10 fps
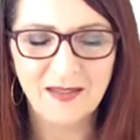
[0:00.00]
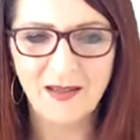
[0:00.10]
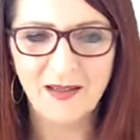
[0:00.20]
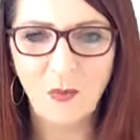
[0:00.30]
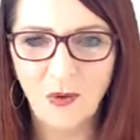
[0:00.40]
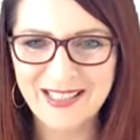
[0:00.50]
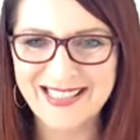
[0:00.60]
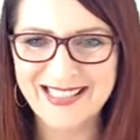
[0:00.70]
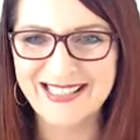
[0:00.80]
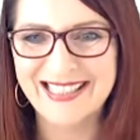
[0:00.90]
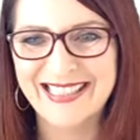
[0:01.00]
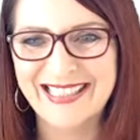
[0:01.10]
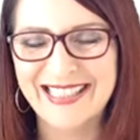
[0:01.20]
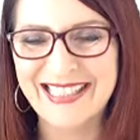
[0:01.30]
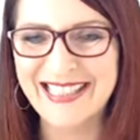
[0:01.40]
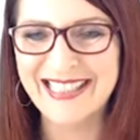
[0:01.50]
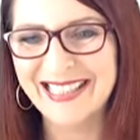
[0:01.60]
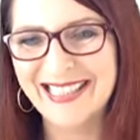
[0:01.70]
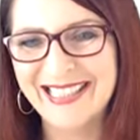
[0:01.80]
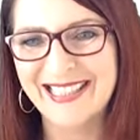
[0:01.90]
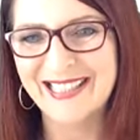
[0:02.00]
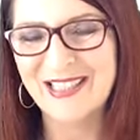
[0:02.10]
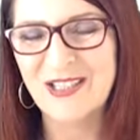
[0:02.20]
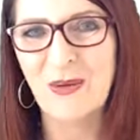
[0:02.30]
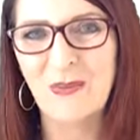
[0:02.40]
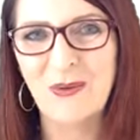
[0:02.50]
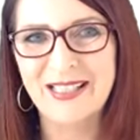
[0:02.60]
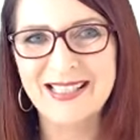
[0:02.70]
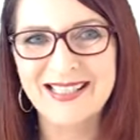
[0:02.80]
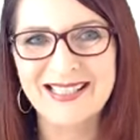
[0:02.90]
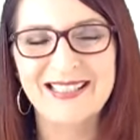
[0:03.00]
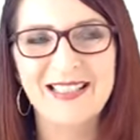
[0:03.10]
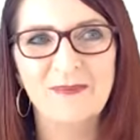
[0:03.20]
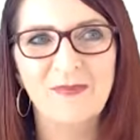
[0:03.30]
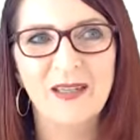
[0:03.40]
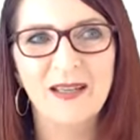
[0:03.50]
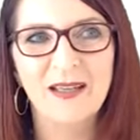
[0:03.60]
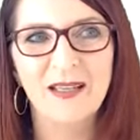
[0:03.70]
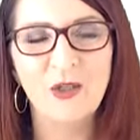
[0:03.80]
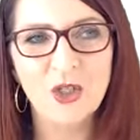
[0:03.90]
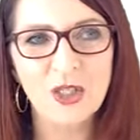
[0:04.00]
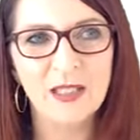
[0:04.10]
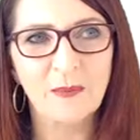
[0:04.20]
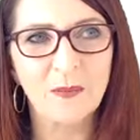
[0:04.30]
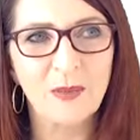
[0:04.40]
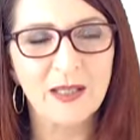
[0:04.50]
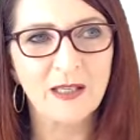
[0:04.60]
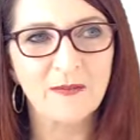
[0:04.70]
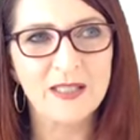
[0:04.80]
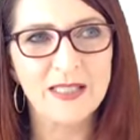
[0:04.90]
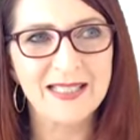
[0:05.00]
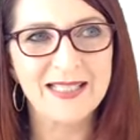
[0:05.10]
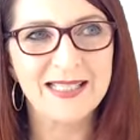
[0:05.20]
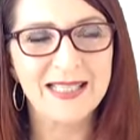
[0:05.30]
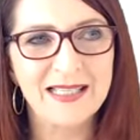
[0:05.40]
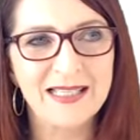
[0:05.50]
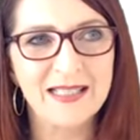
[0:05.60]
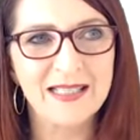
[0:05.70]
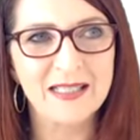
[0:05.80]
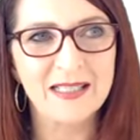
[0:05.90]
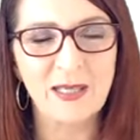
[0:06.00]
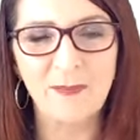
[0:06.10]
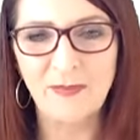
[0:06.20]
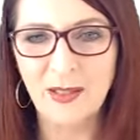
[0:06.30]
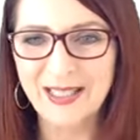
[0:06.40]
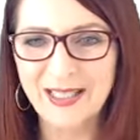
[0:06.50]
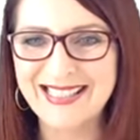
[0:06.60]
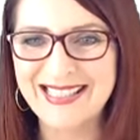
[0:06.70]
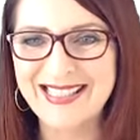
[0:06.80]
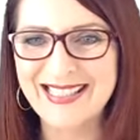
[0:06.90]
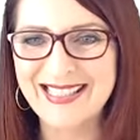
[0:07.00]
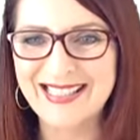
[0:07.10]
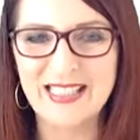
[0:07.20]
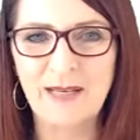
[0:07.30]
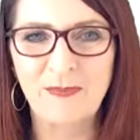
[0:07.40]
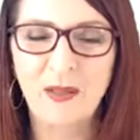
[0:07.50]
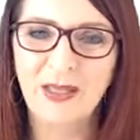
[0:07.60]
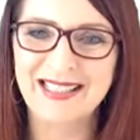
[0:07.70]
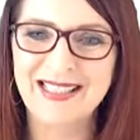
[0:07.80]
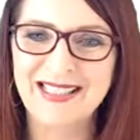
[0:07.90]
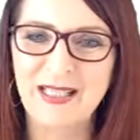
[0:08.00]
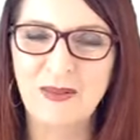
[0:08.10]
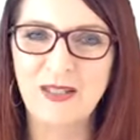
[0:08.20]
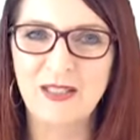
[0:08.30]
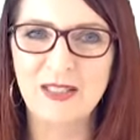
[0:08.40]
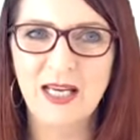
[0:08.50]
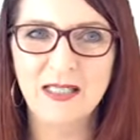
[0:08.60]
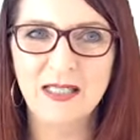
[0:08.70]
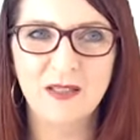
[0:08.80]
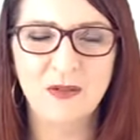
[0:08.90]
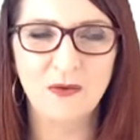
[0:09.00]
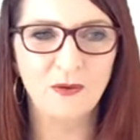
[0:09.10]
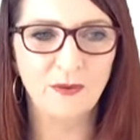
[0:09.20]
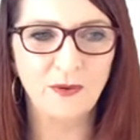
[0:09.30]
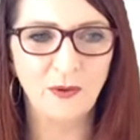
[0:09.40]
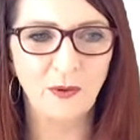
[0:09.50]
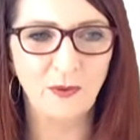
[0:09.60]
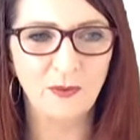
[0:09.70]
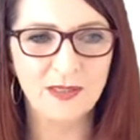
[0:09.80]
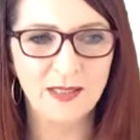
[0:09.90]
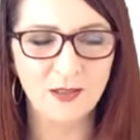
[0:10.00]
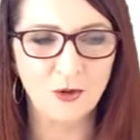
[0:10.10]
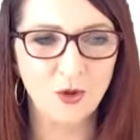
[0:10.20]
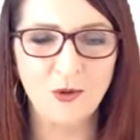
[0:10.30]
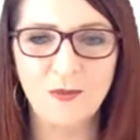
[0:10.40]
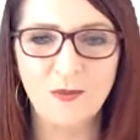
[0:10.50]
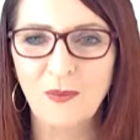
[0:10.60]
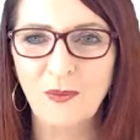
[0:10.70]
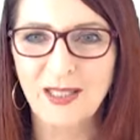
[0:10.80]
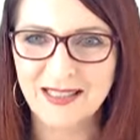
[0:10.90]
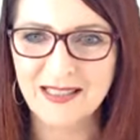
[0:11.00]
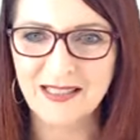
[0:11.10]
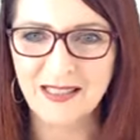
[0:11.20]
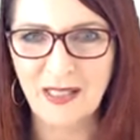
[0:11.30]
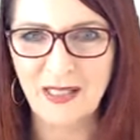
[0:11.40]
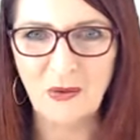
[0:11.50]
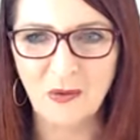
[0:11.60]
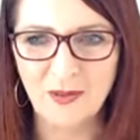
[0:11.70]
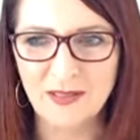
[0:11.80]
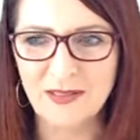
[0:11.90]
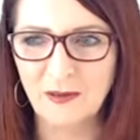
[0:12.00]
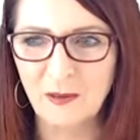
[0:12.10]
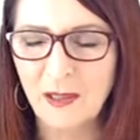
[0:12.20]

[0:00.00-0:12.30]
what is it? You know, what is it? Usually when we think of a disease, it's something we can see. It's something we can see with a test, or, you know, it's a tumour that we can see, or it's a